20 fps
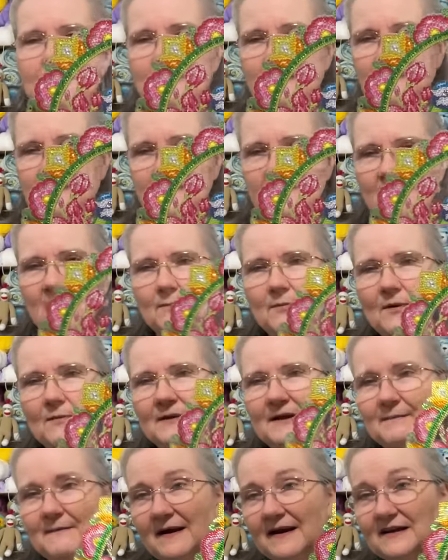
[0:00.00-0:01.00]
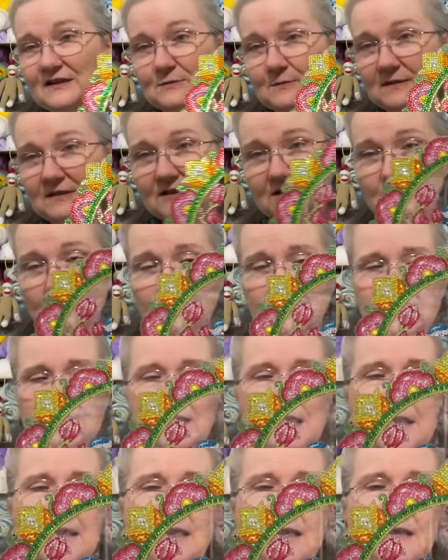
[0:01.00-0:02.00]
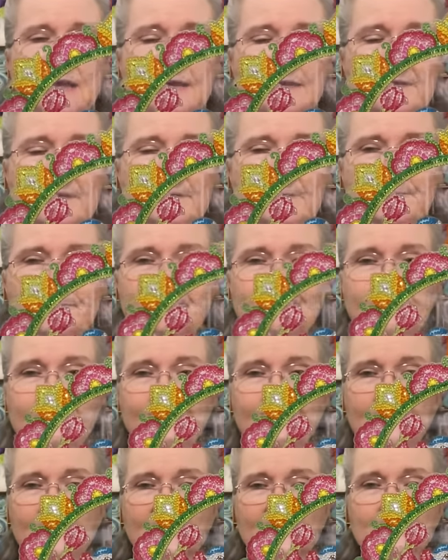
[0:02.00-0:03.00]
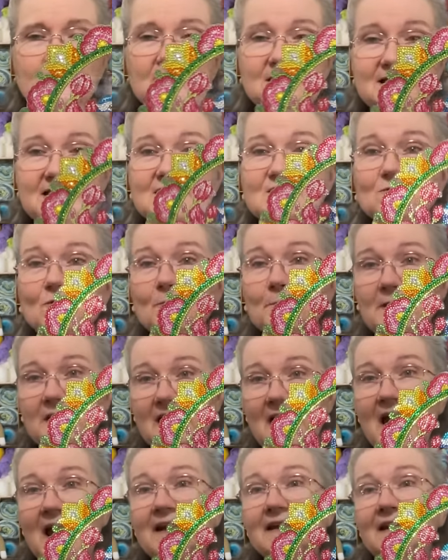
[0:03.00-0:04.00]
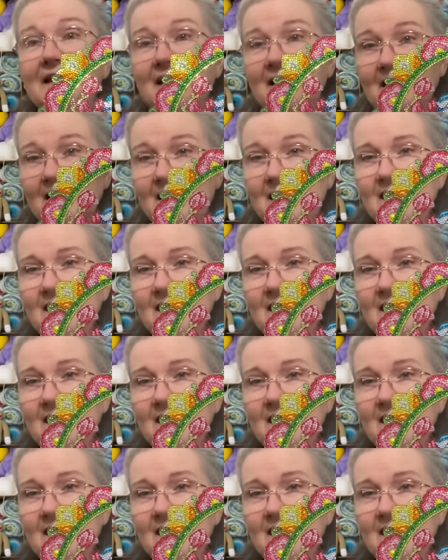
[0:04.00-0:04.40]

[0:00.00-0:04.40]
in there, I'll probably get my husband to do it. But this will be hanging,